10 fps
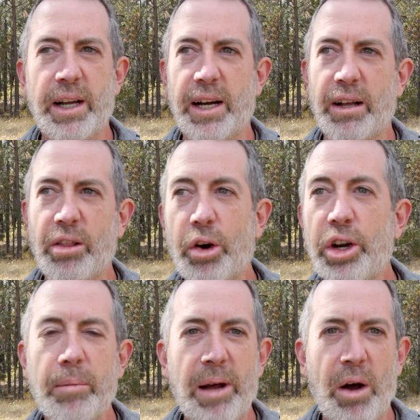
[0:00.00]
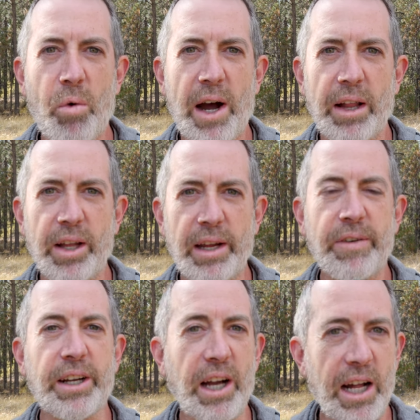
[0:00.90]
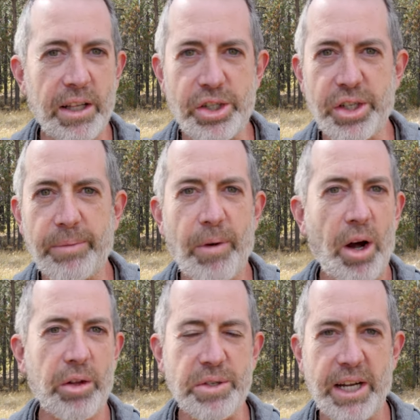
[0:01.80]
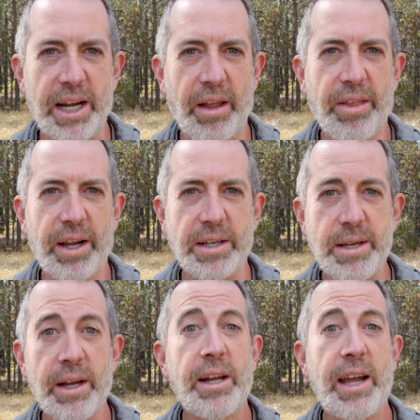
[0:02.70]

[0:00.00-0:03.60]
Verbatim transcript: uh, learning about wildlife and ecology, all those kind of things,